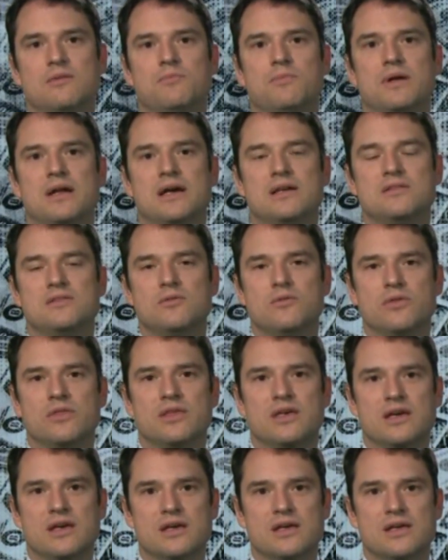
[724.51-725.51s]
But I do
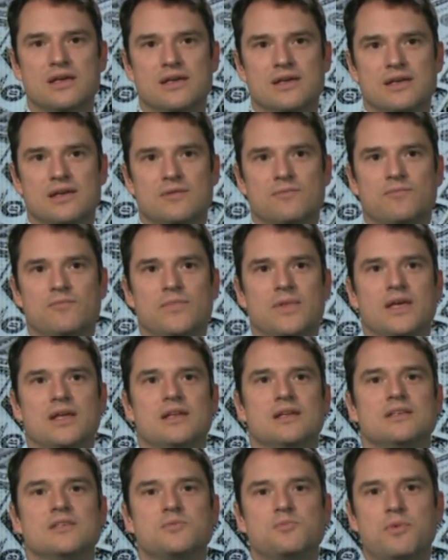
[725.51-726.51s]
think it
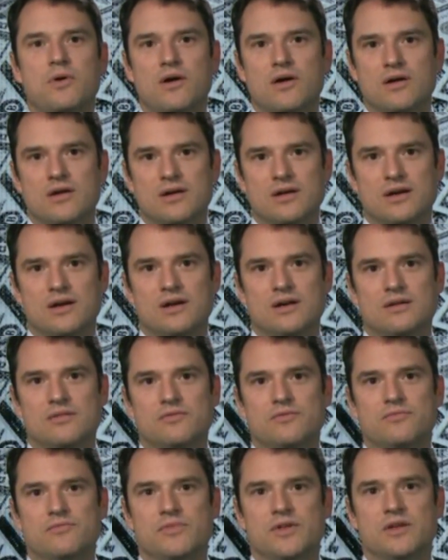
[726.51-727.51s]
is part
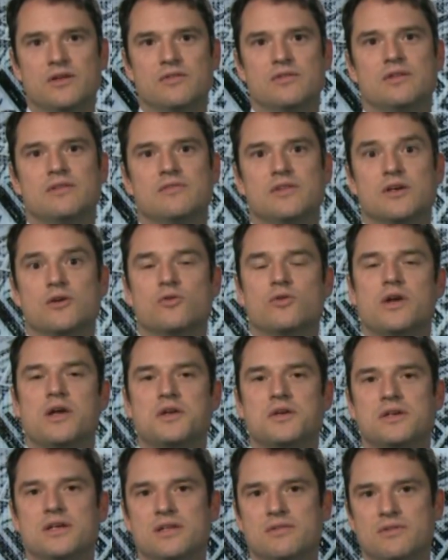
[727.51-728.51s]
of, you know, the
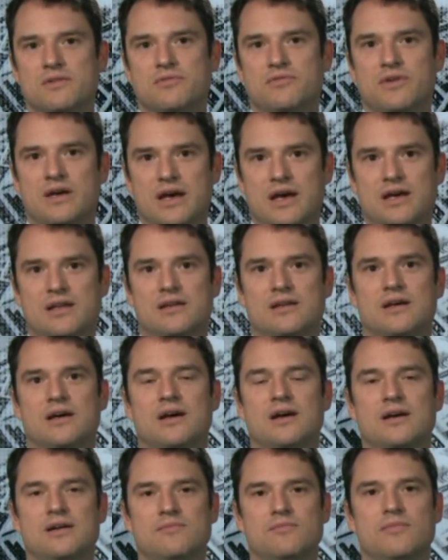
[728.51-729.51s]
creation of the Fed
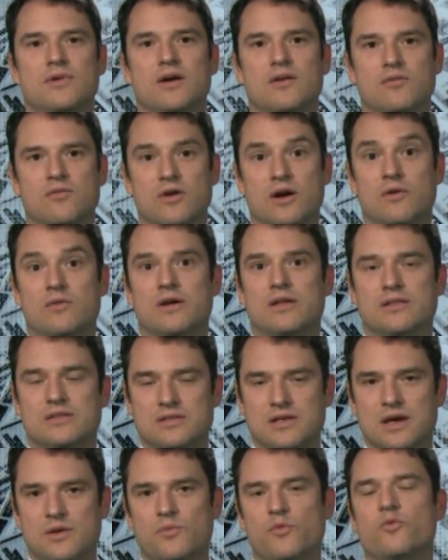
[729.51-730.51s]
around the
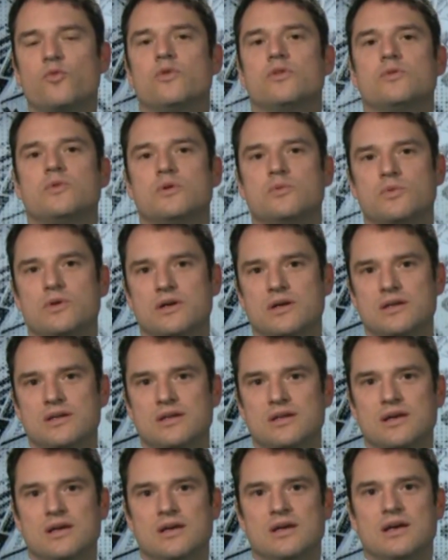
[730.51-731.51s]
time of World War I,